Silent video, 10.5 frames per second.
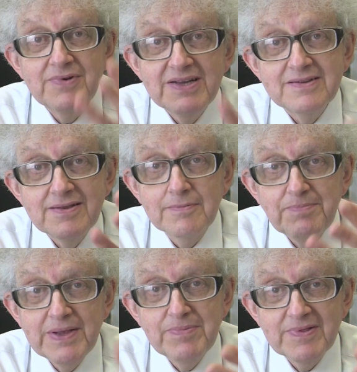reason
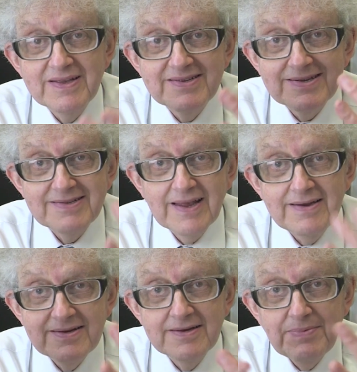that people get
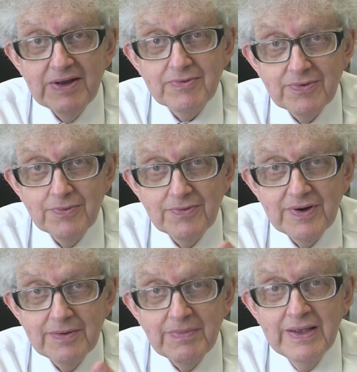excited about
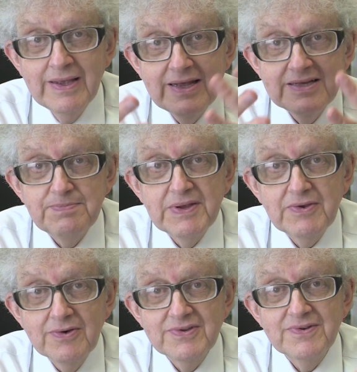thorium is
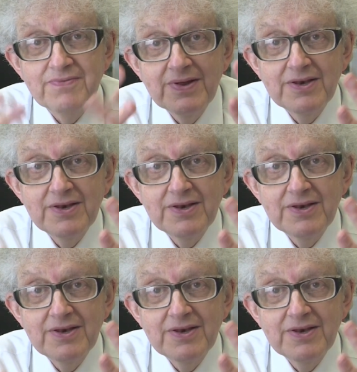because of